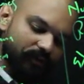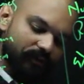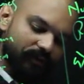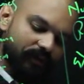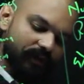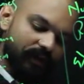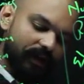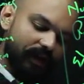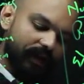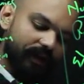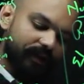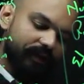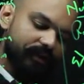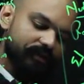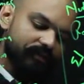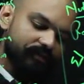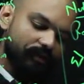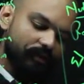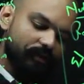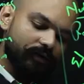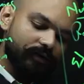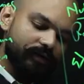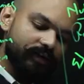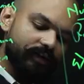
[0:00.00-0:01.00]
of the land is
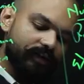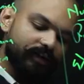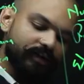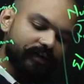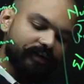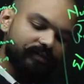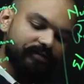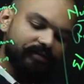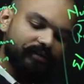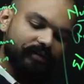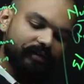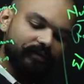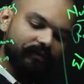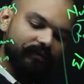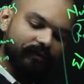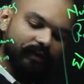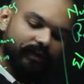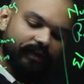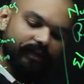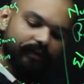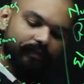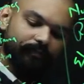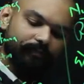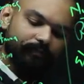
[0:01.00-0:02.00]
already
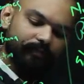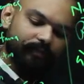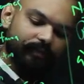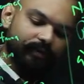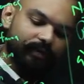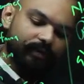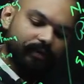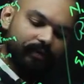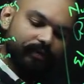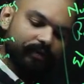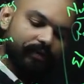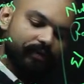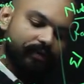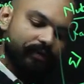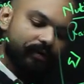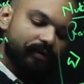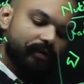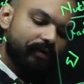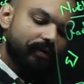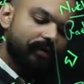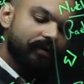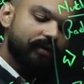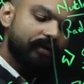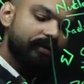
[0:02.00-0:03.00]
desertified.
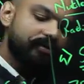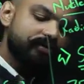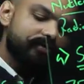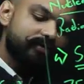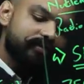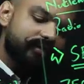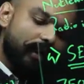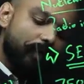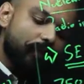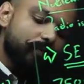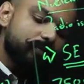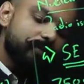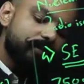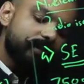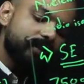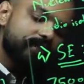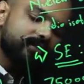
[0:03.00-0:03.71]
In South